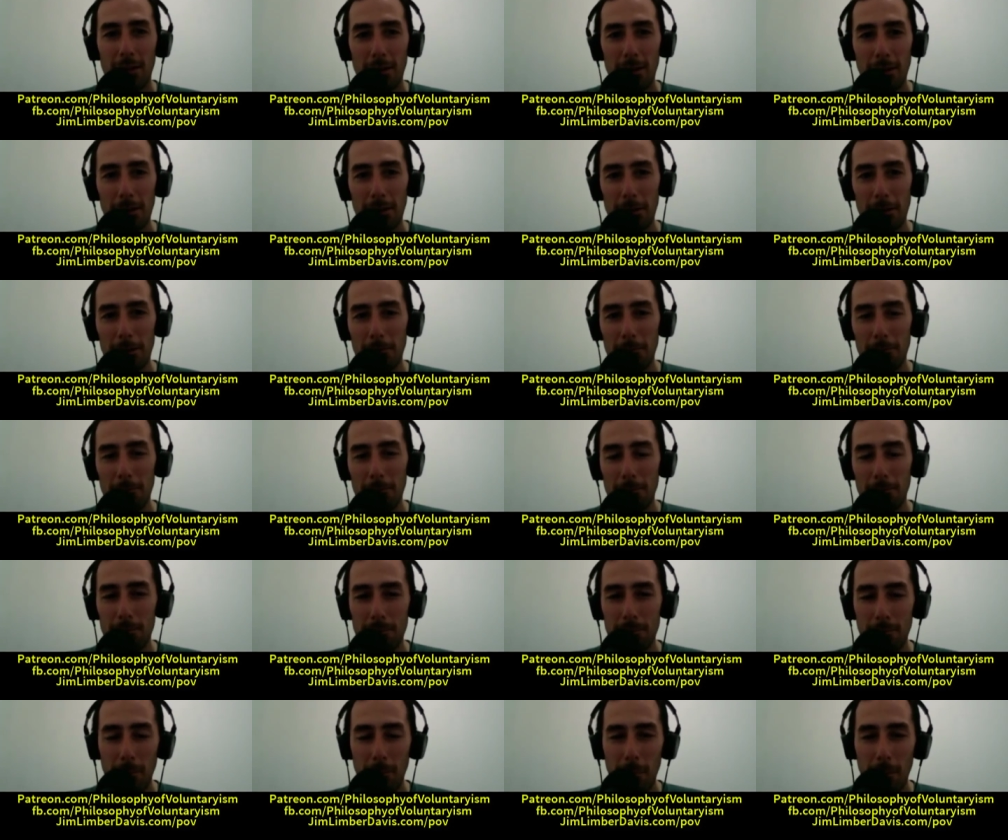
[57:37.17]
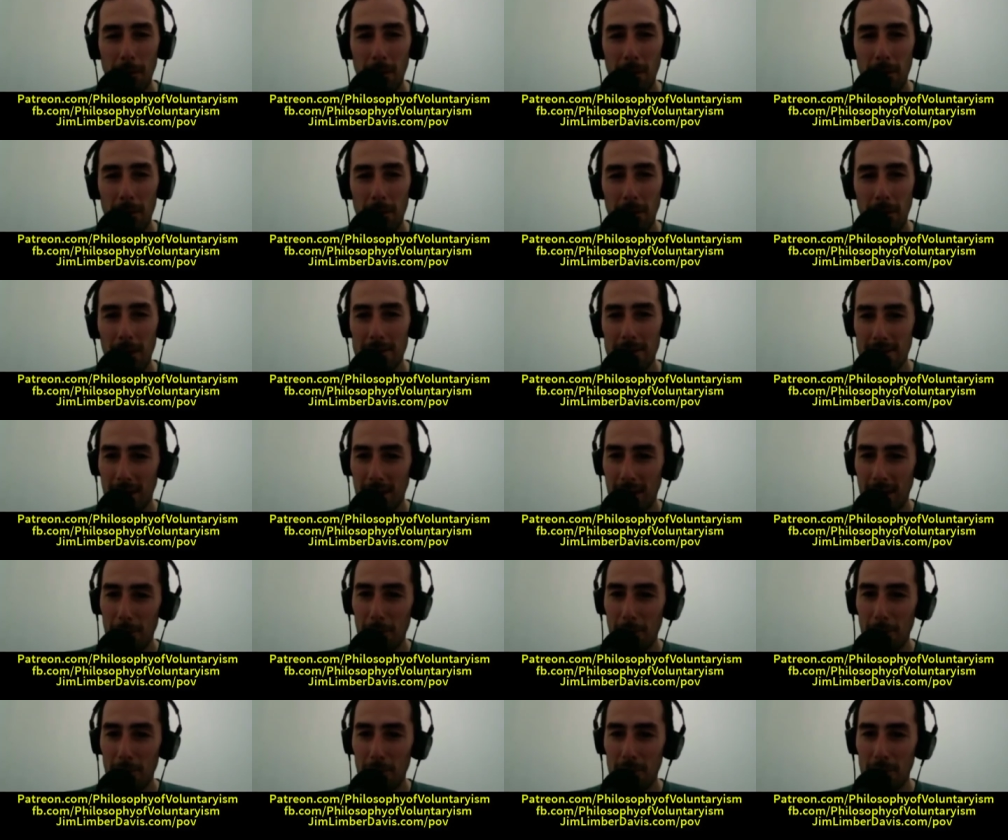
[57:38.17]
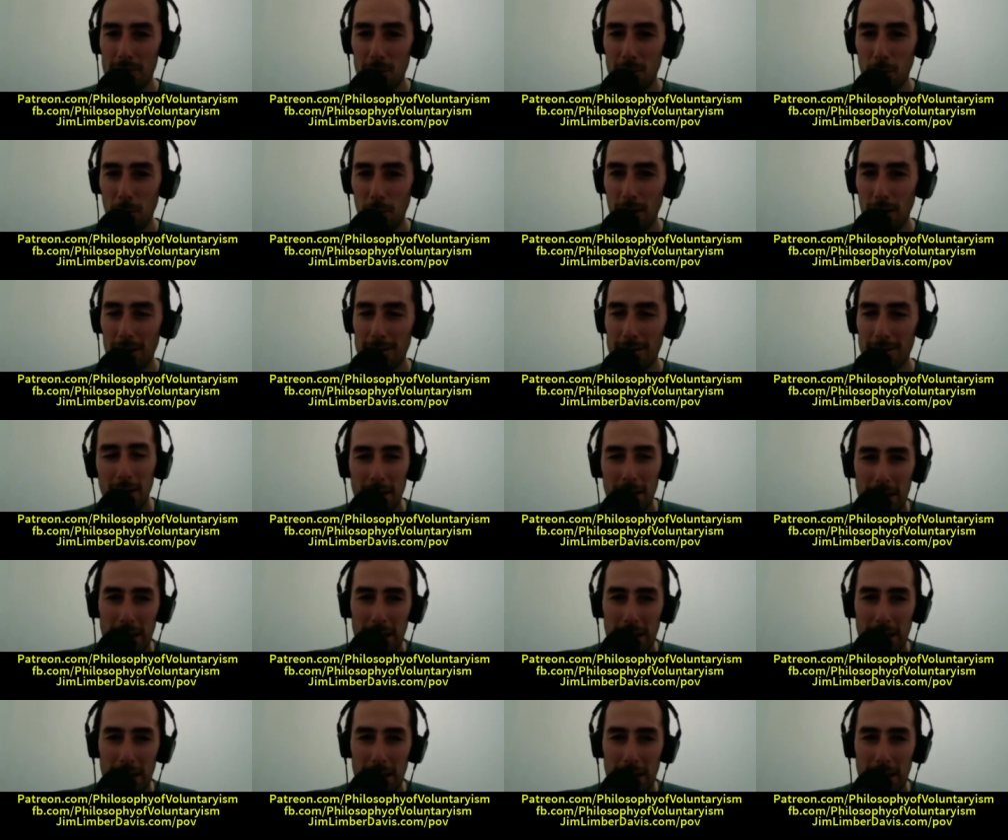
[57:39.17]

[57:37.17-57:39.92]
That is the capitalist way.